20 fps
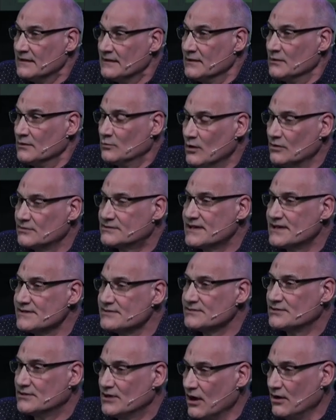What is
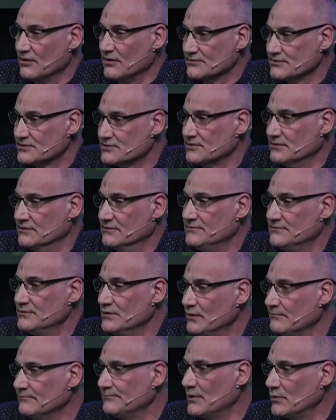God's
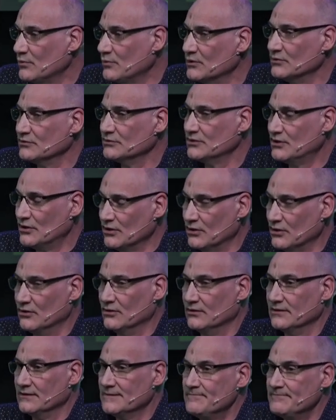number one
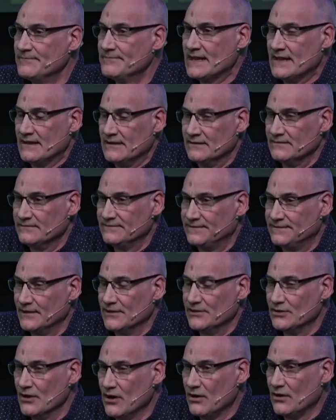goal for
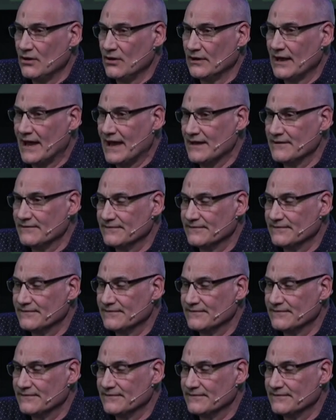your life